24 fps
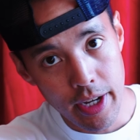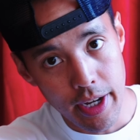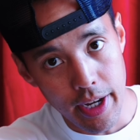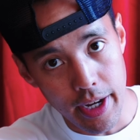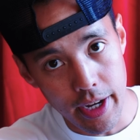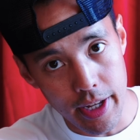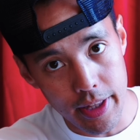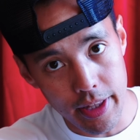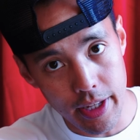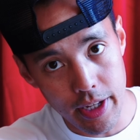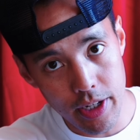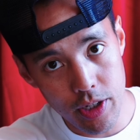
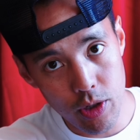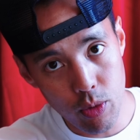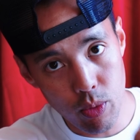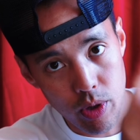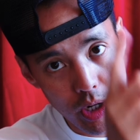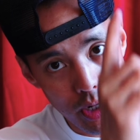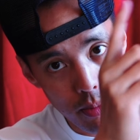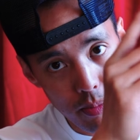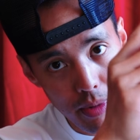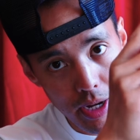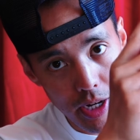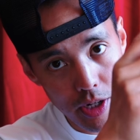And then you
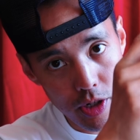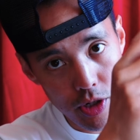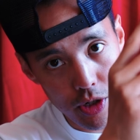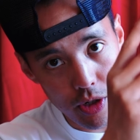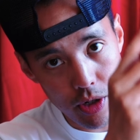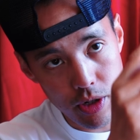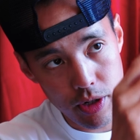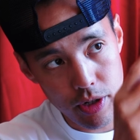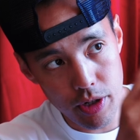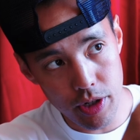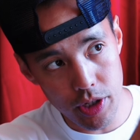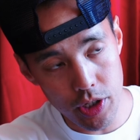want to make
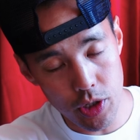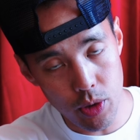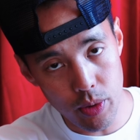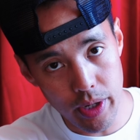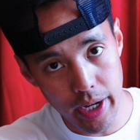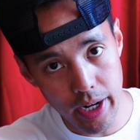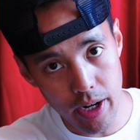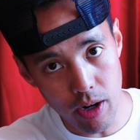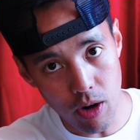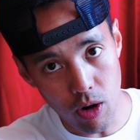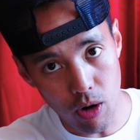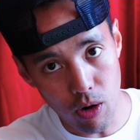sure you
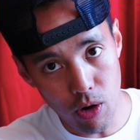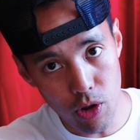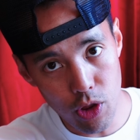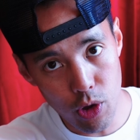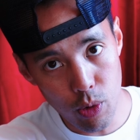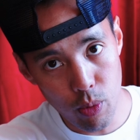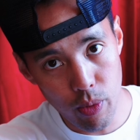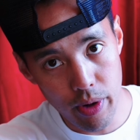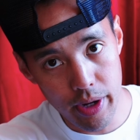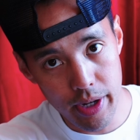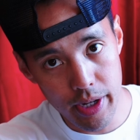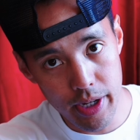get it all
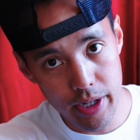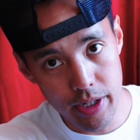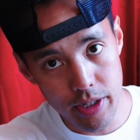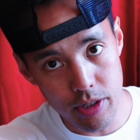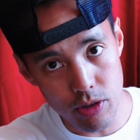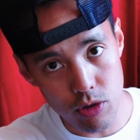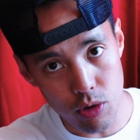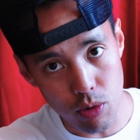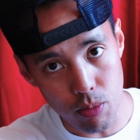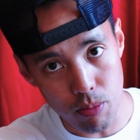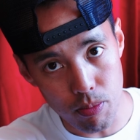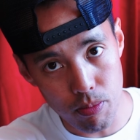the way in.
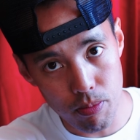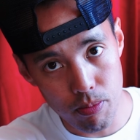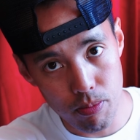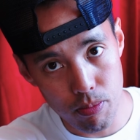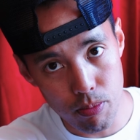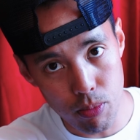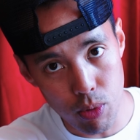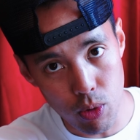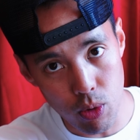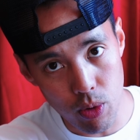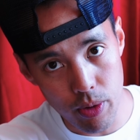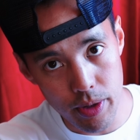So
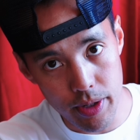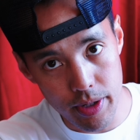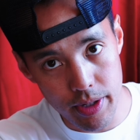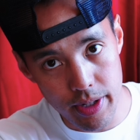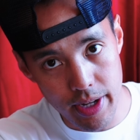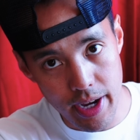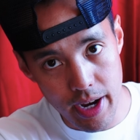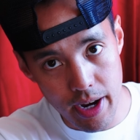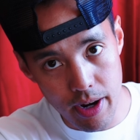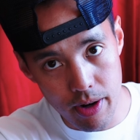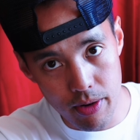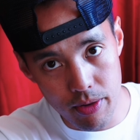pull it
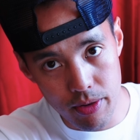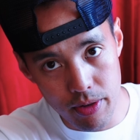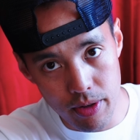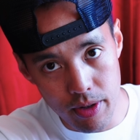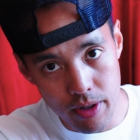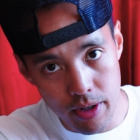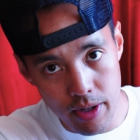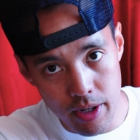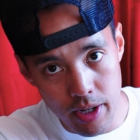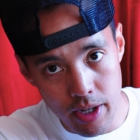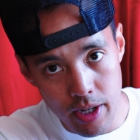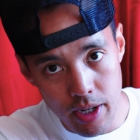down
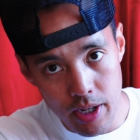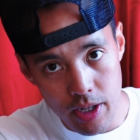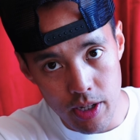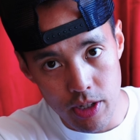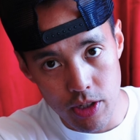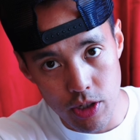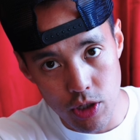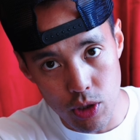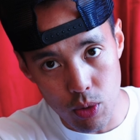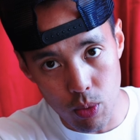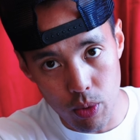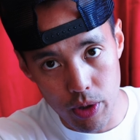
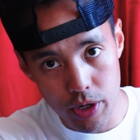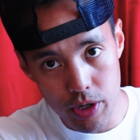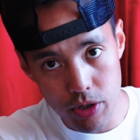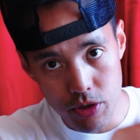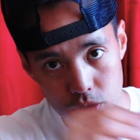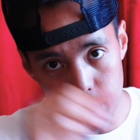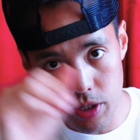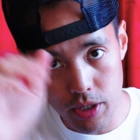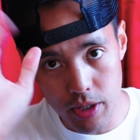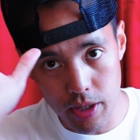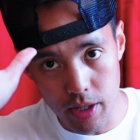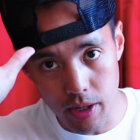to where you
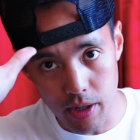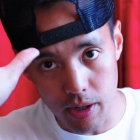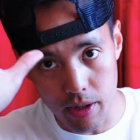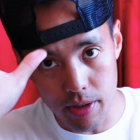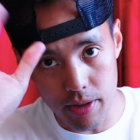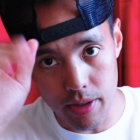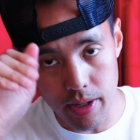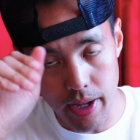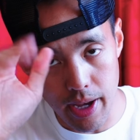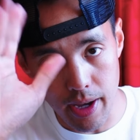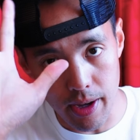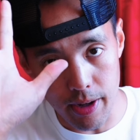see
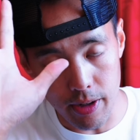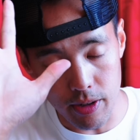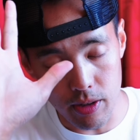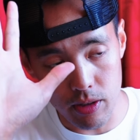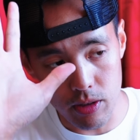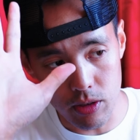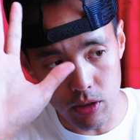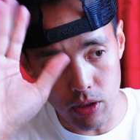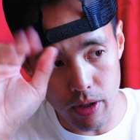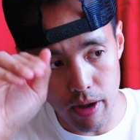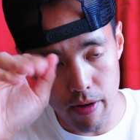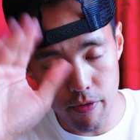the
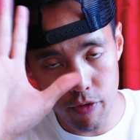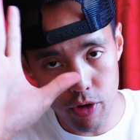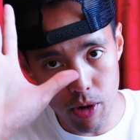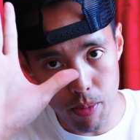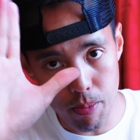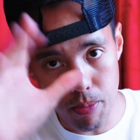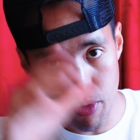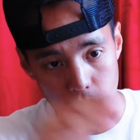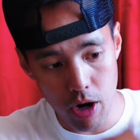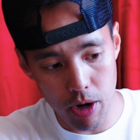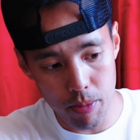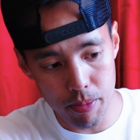glove
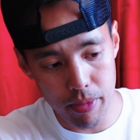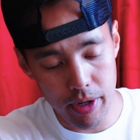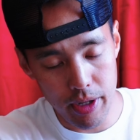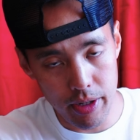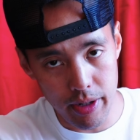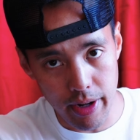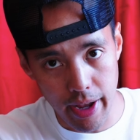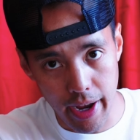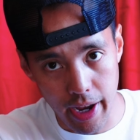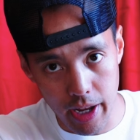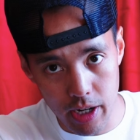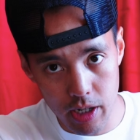
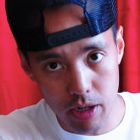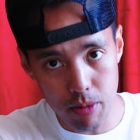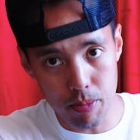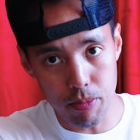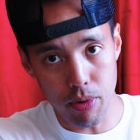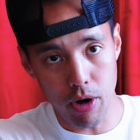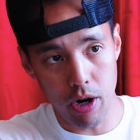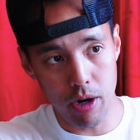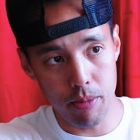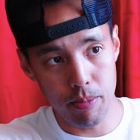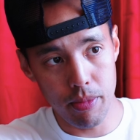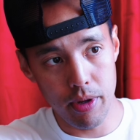compartment, hand
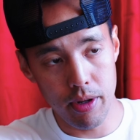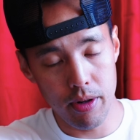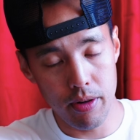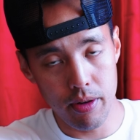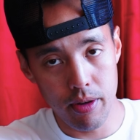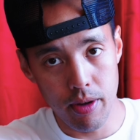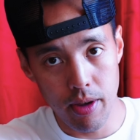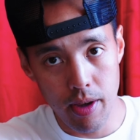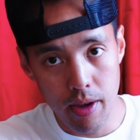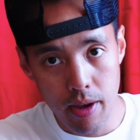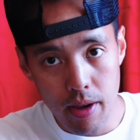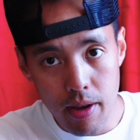compartment,
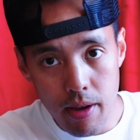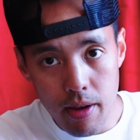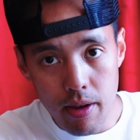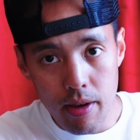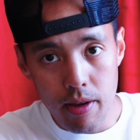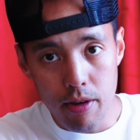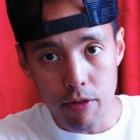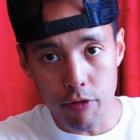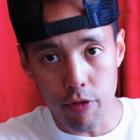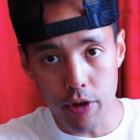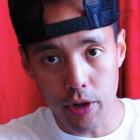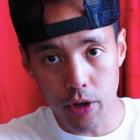
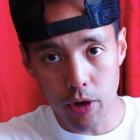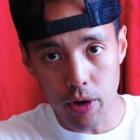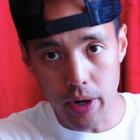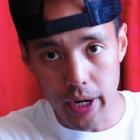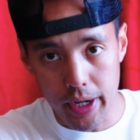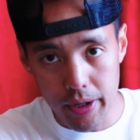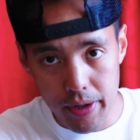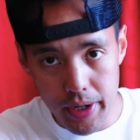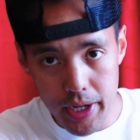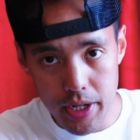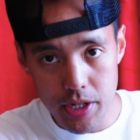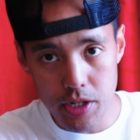finger
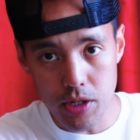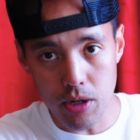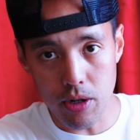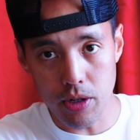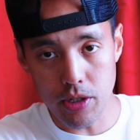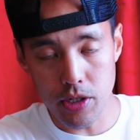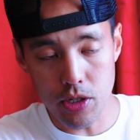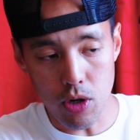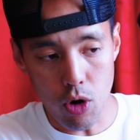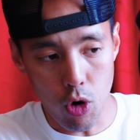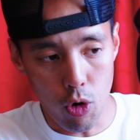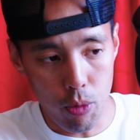area
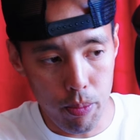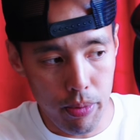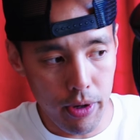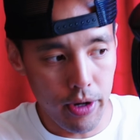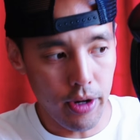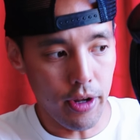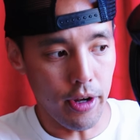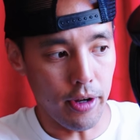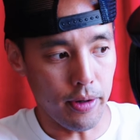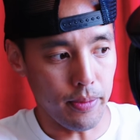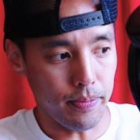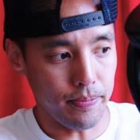start to
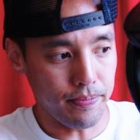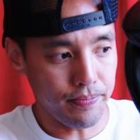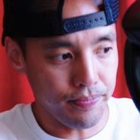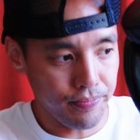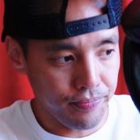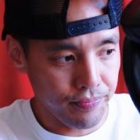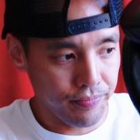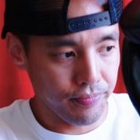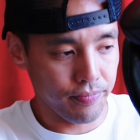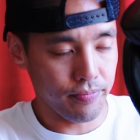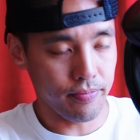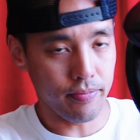open up.
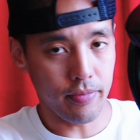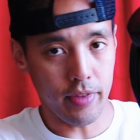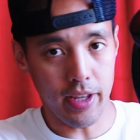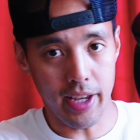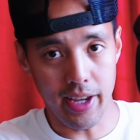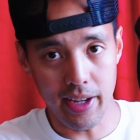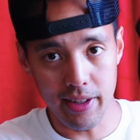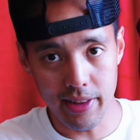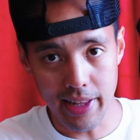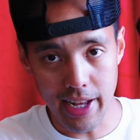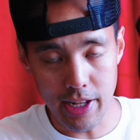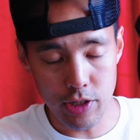
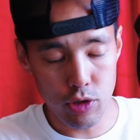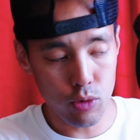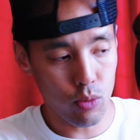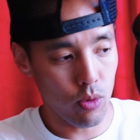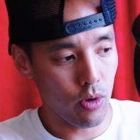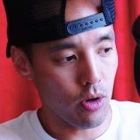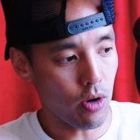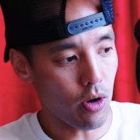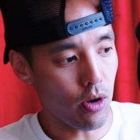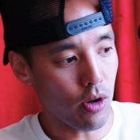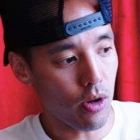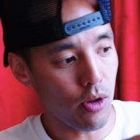Okay, that's
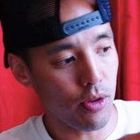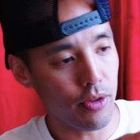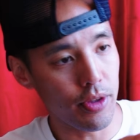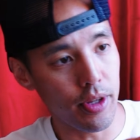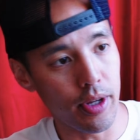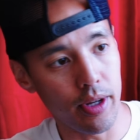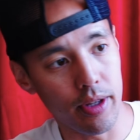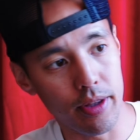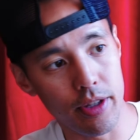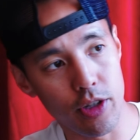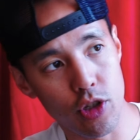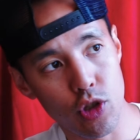where all
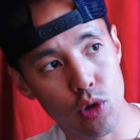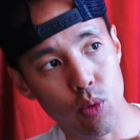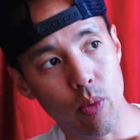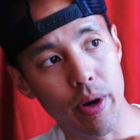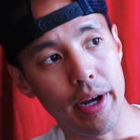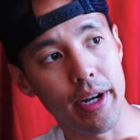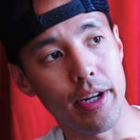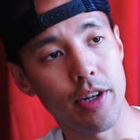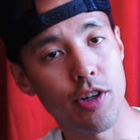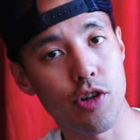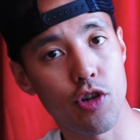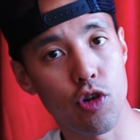the
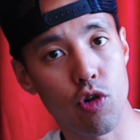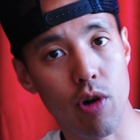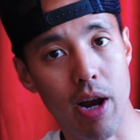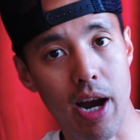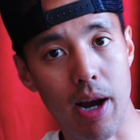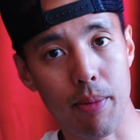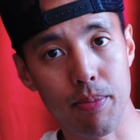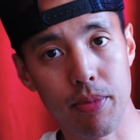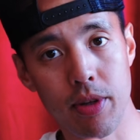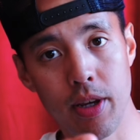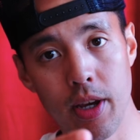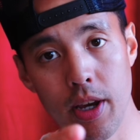sweat is
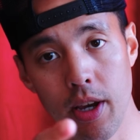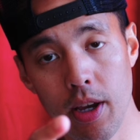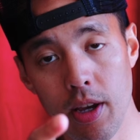trapped.